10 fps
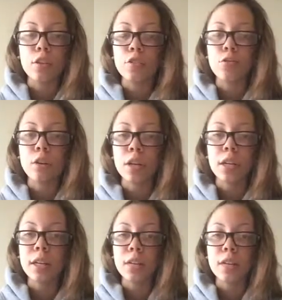you
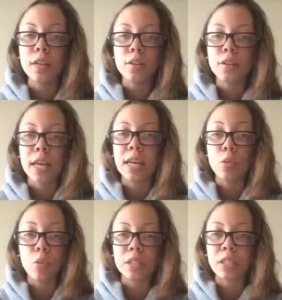couldn't say
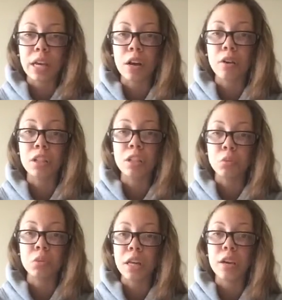he wasn't there because he
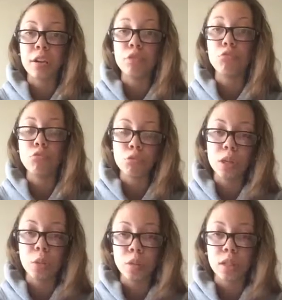was there, and you knew
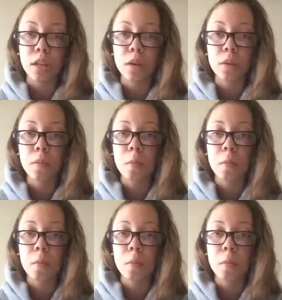he was there.